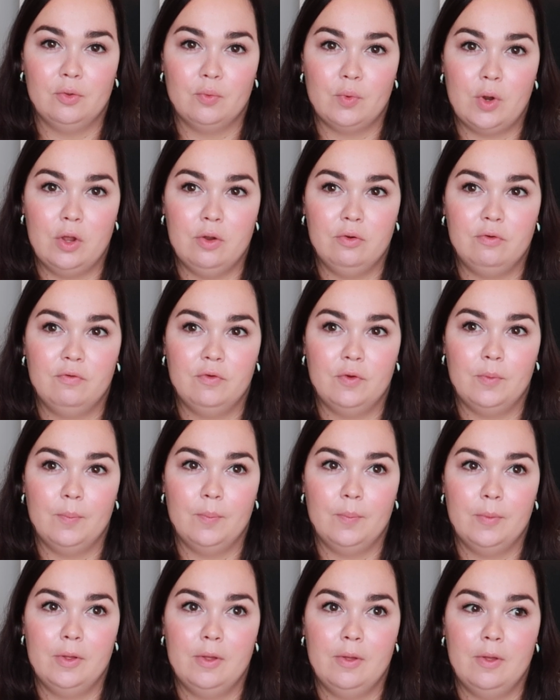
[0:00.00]
the road
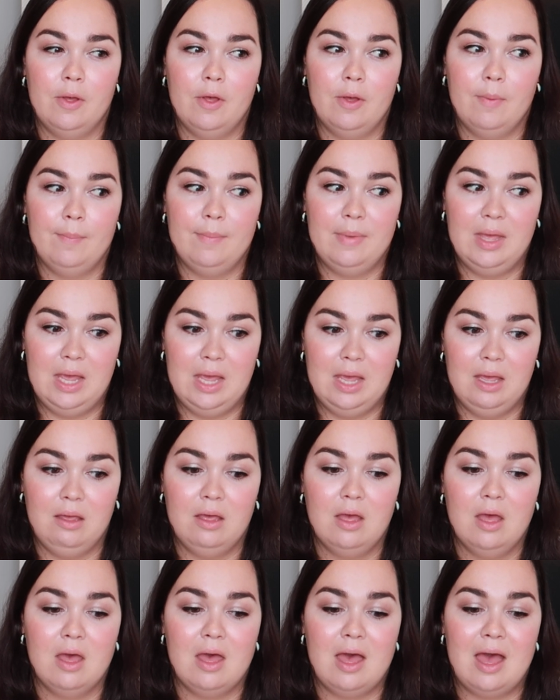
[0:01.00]
from me,